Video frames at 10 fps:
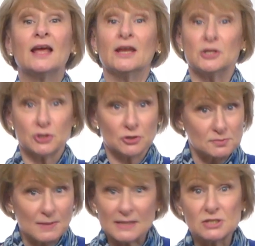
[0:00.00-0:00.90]
ensures
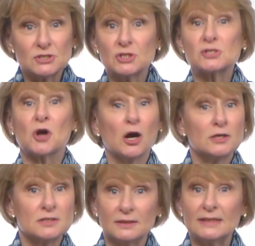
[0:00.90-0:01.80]
messages
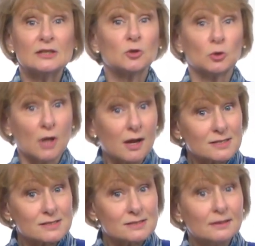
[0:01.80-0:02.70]
aren't deleted or
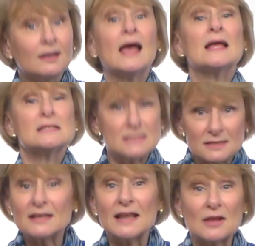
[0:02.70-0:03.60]
lost, and
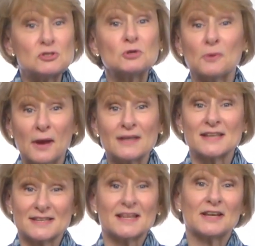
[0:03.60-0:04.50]
still allows you to
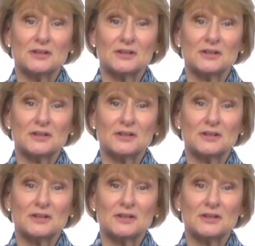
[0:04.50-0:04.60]
access that